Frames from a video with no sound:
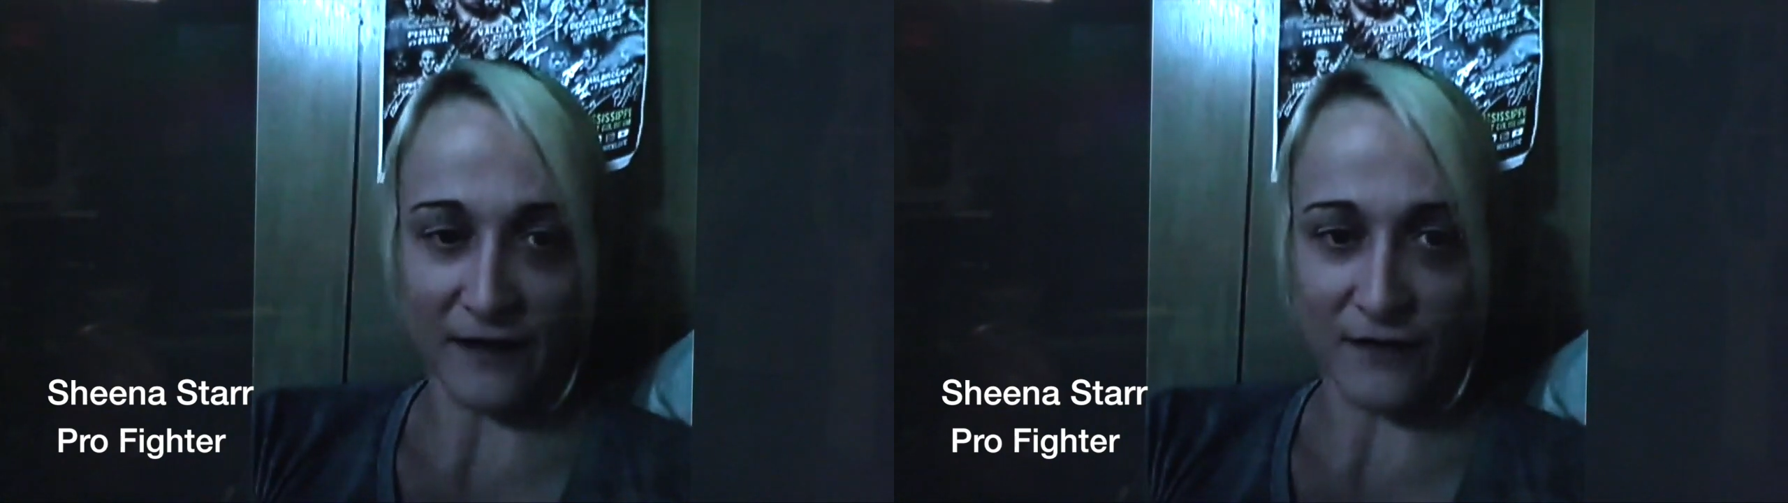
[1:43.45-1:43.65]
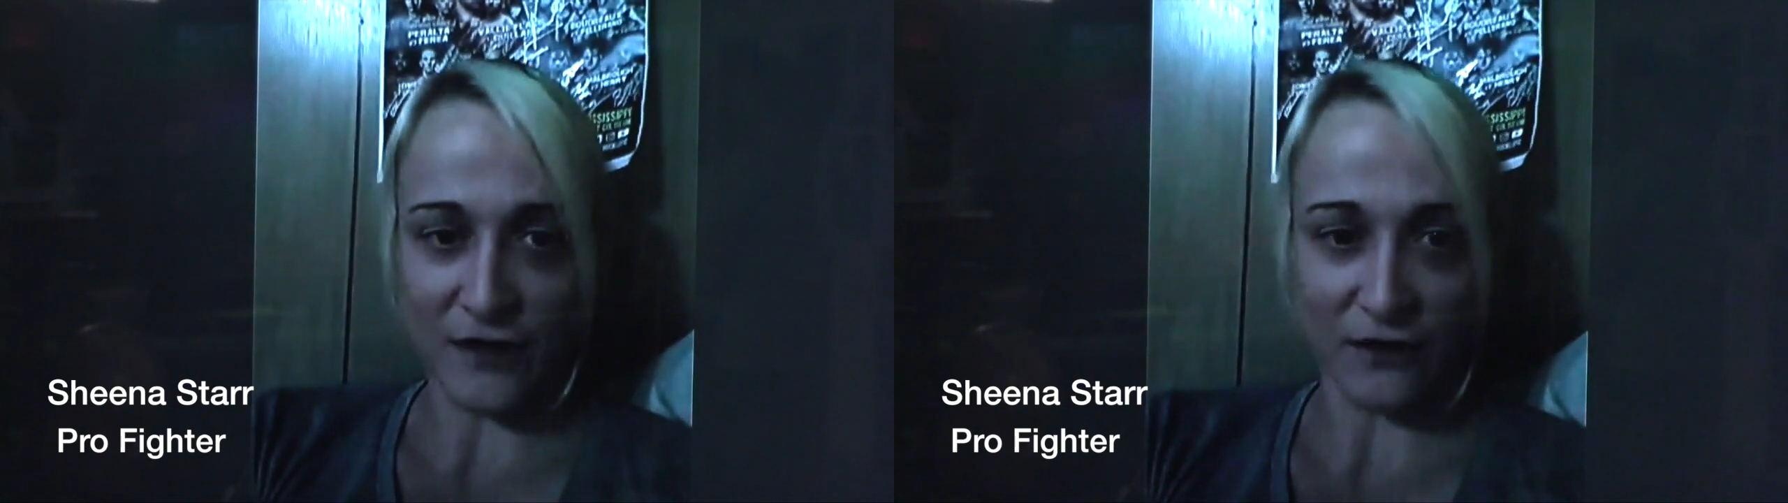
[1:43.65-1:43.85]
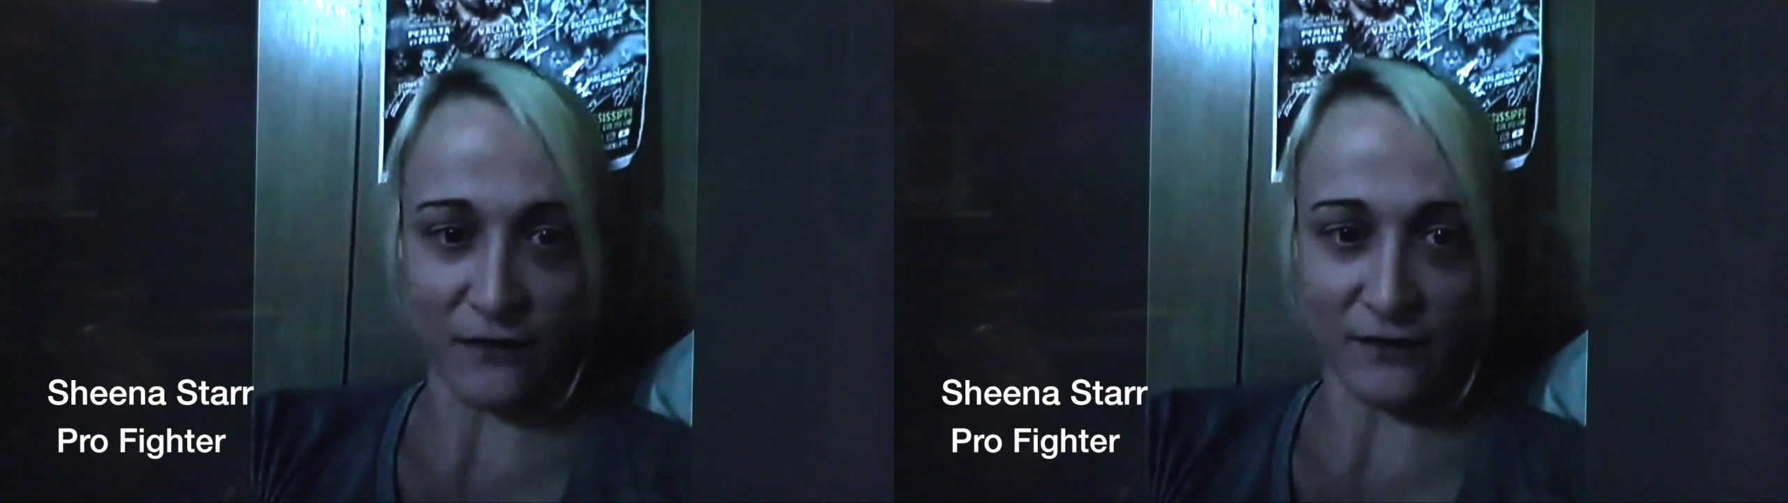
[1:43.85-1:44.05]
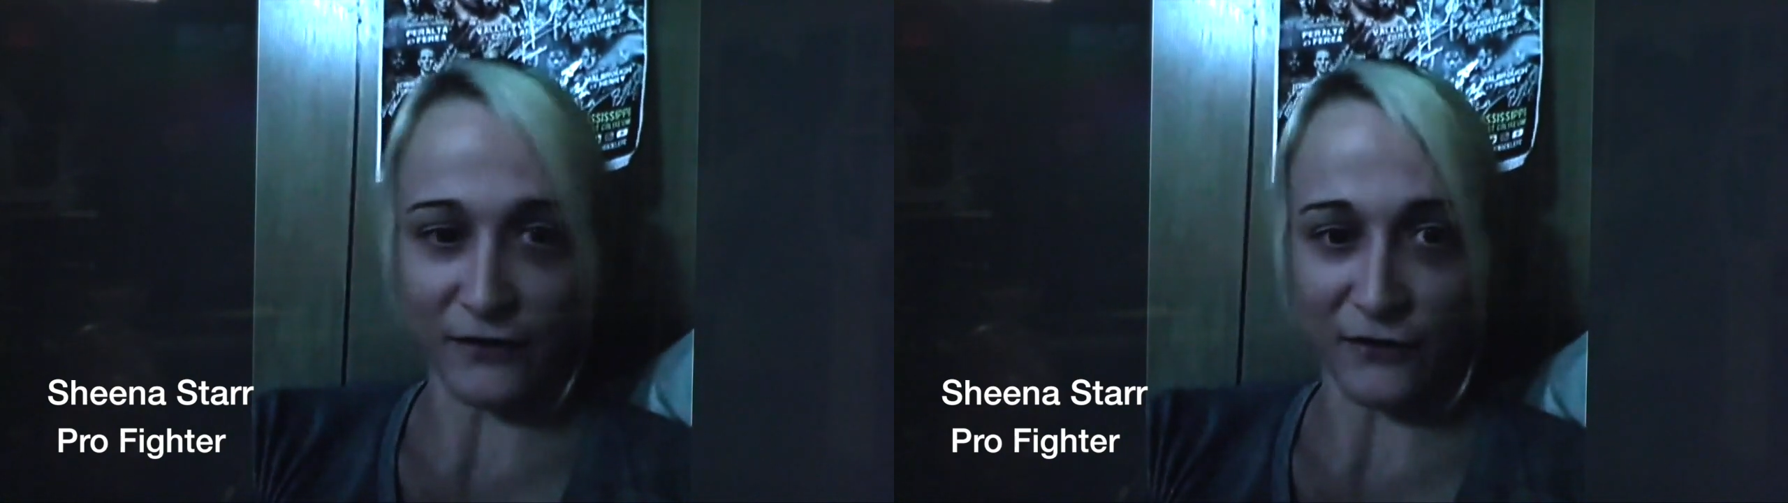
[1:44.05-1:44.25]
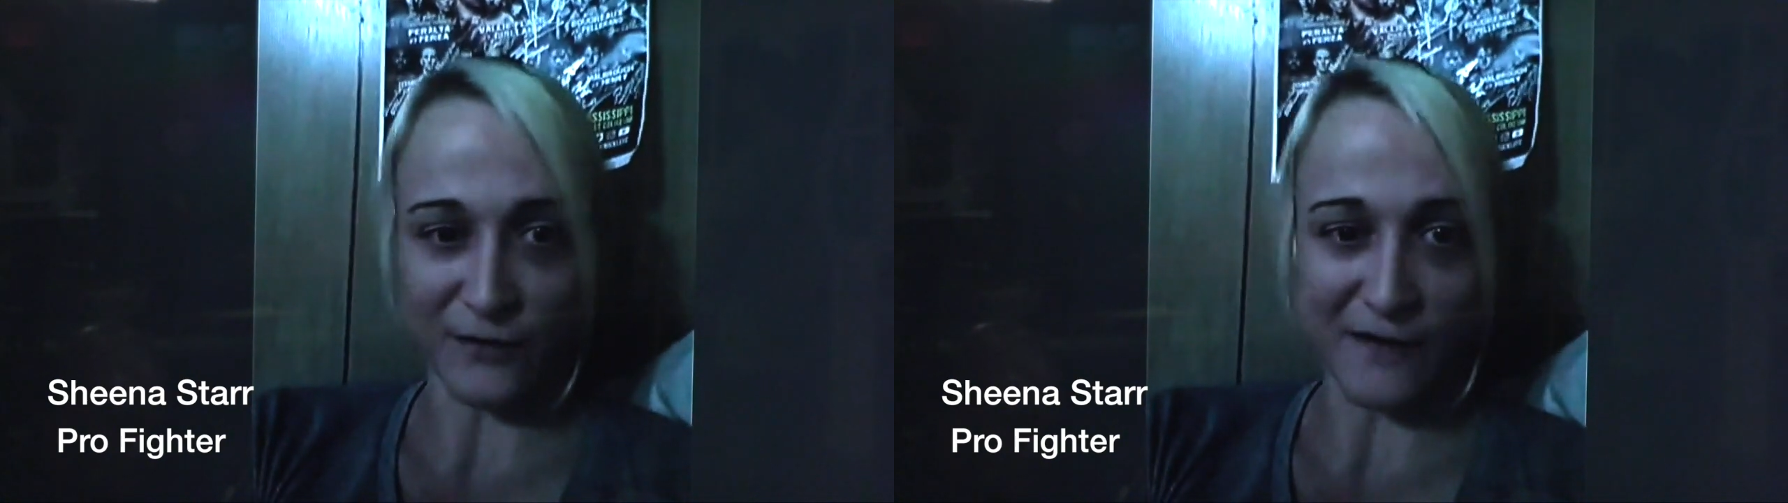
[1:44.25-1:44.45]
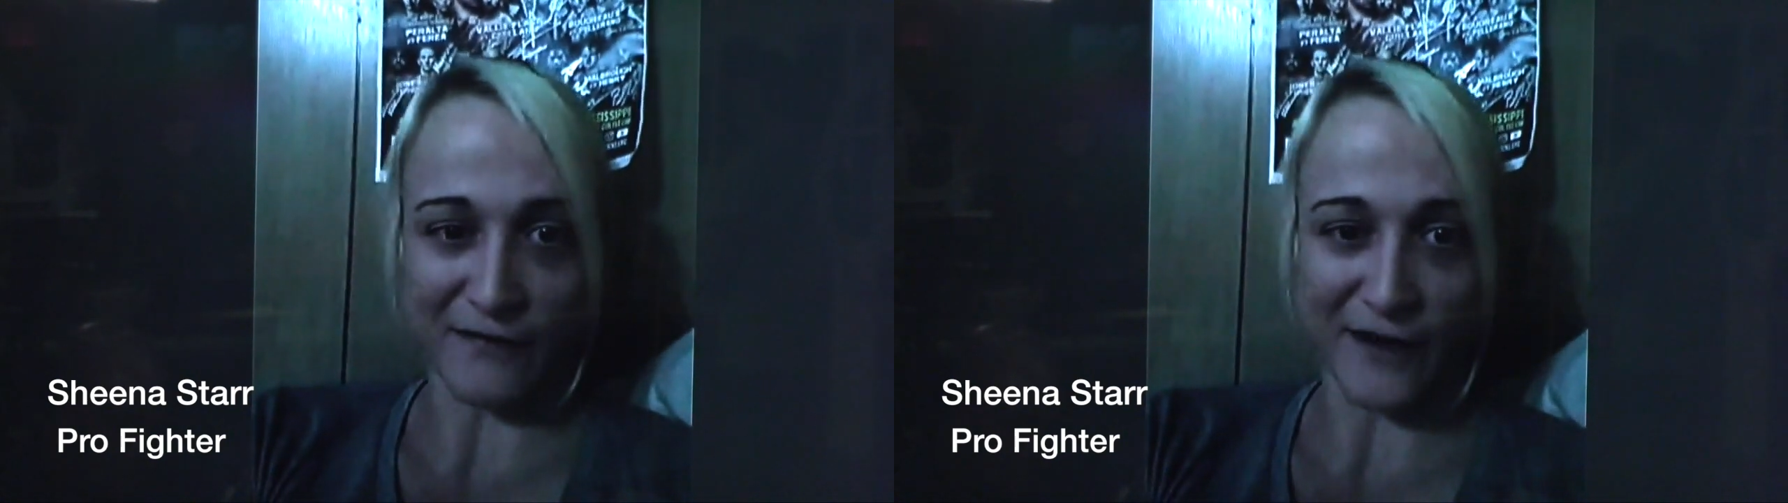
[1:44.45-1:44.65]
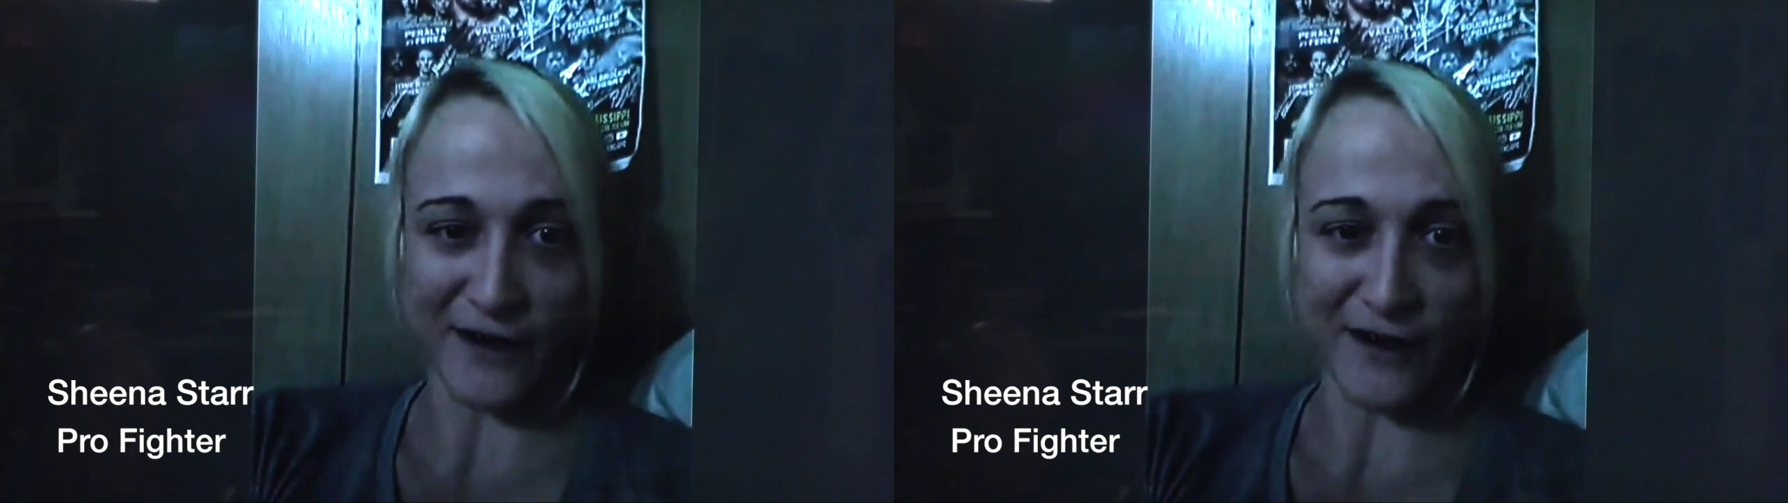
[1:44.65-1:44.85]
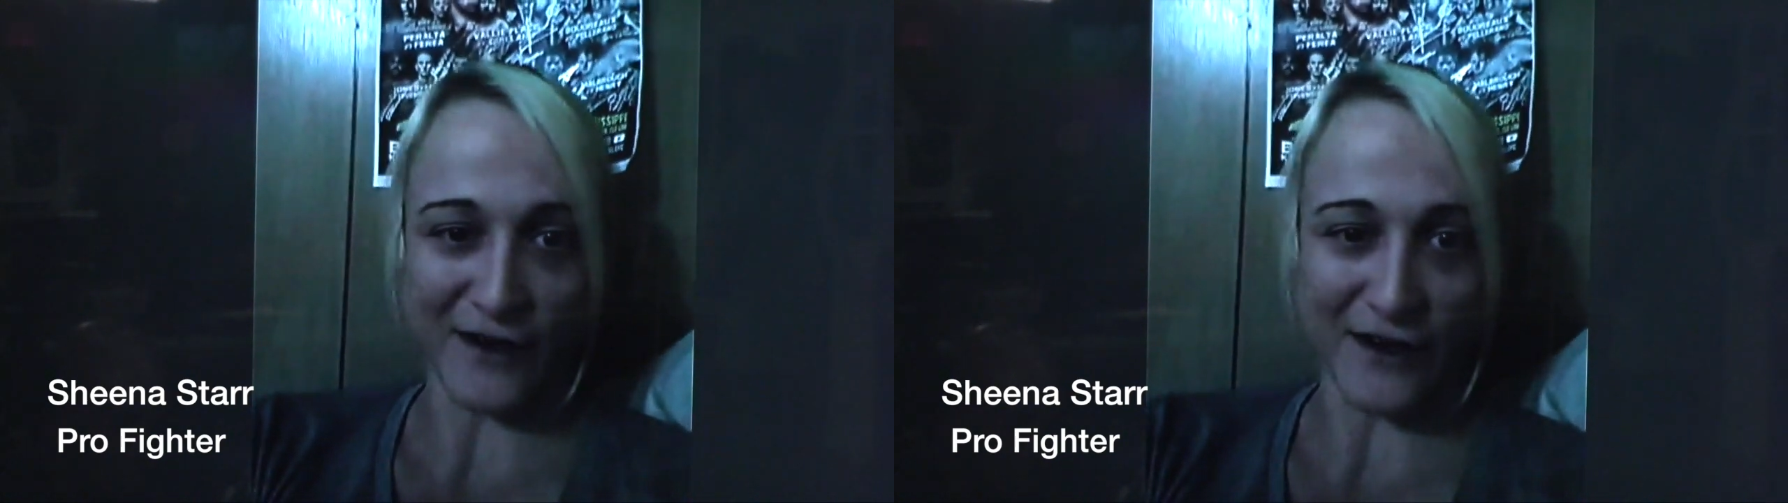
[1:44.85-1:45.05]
TV shows and Ultimate Fighter